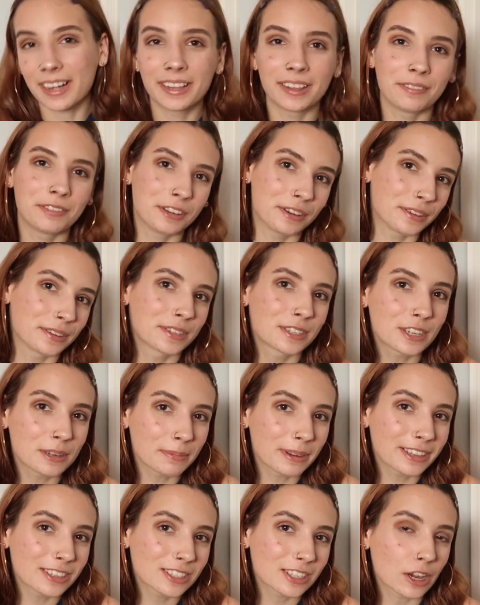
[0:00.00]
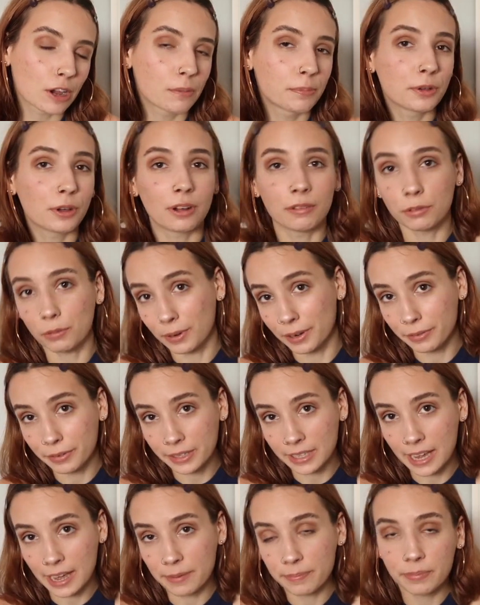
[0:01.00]
I love you all so much. I hope you all have a
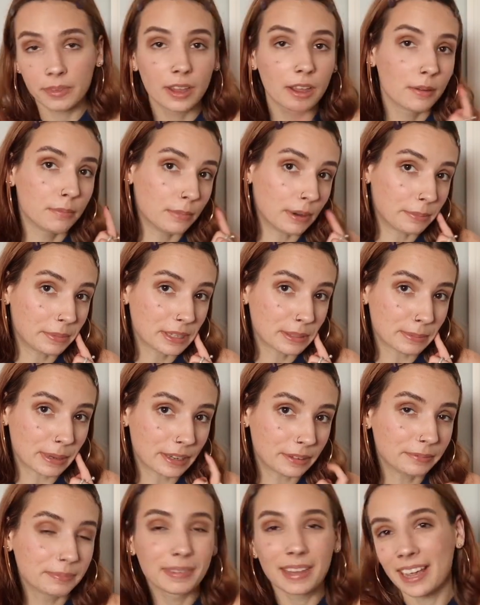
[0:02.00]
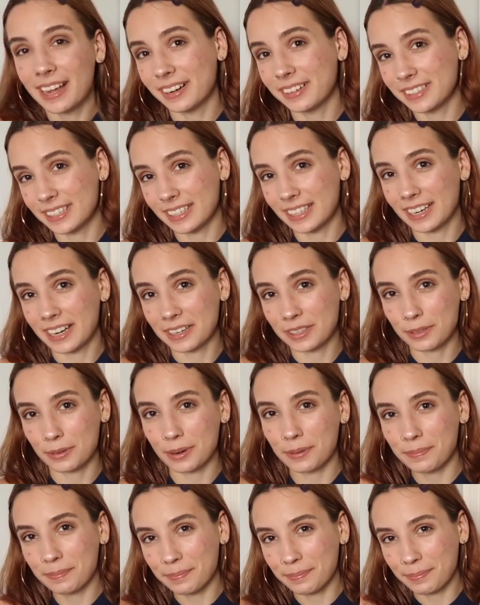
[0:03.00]
wonderful day. Remember to smile, and I'll see you in the next
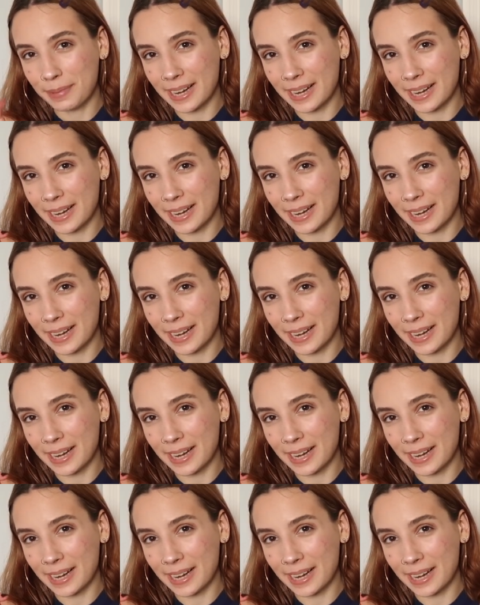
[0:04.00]
one.